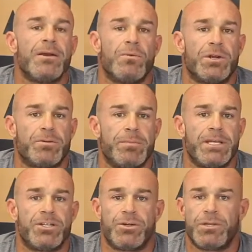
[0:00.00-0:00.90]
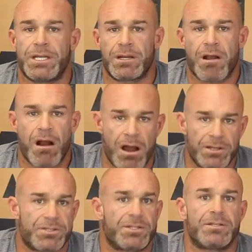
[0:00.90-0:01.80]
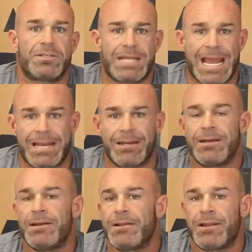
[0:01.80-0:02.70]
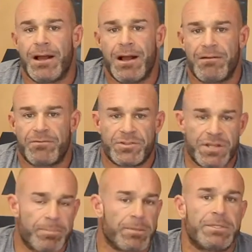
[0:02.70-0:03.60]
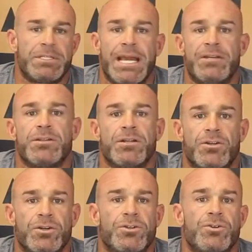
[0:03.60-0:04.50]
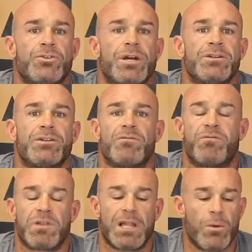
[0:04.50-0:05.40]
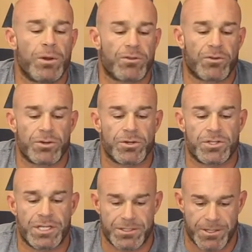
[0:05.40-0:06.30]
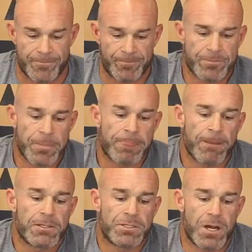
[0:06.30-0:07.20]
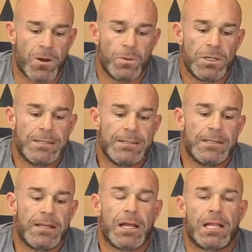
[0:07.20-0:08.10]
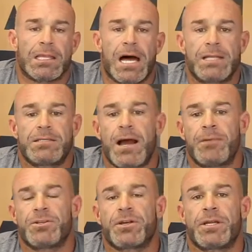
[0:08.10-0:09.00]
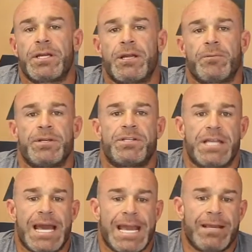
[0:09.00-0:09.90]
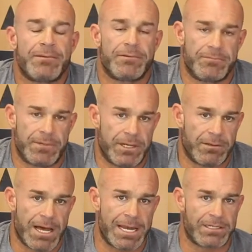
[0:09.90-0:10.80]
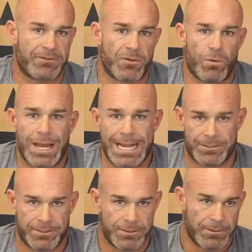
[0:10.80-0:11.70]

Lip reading: which means you need a constant state of supplementation and good nutrition flowing through your system. So a lot of times you're going to hear me say in a lot of different ways,